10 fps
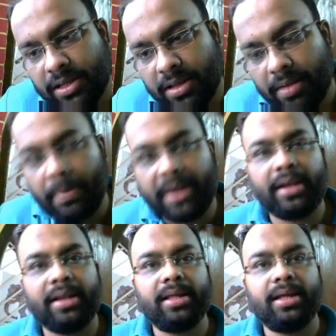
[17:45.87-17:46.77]

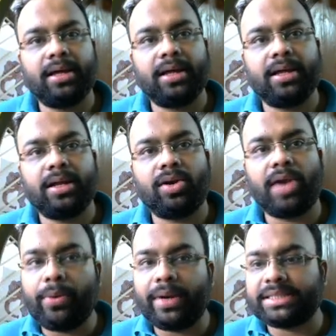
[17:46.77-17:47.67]
But try
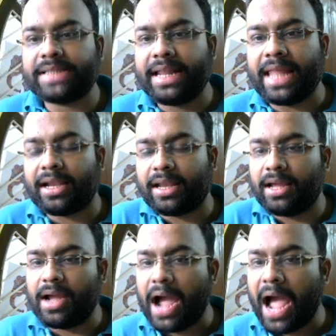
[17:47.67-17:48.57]
to understand that
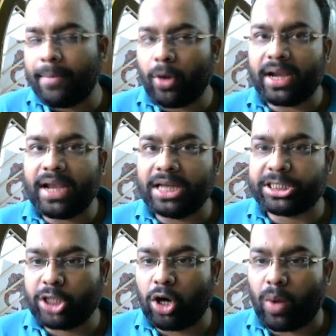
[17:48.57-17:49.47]
I'm not entirely
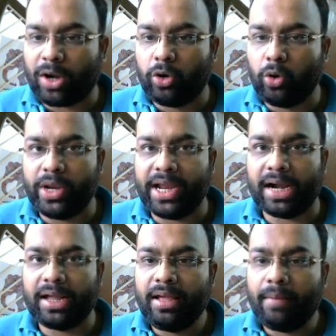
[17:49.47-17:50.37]
sure what to do here,
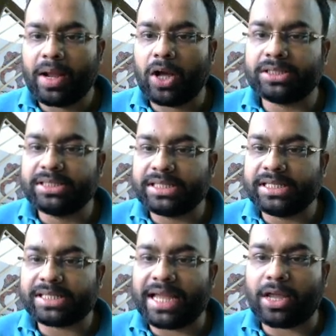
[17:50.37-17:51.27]
because this
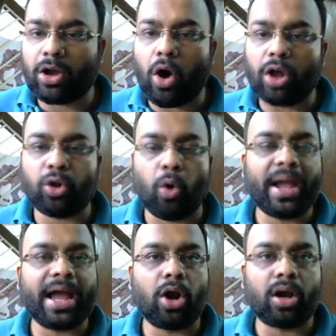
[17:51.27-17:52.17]
is like cos
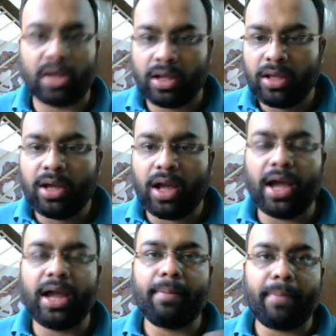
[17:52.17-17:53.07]
omega naught
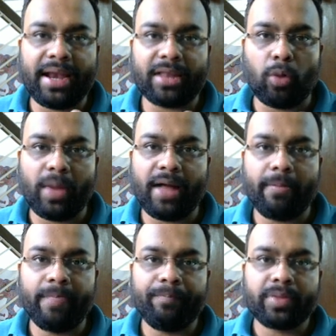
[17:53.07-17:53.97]
minus omega
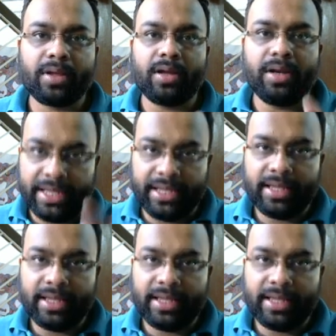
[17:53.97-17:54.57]
t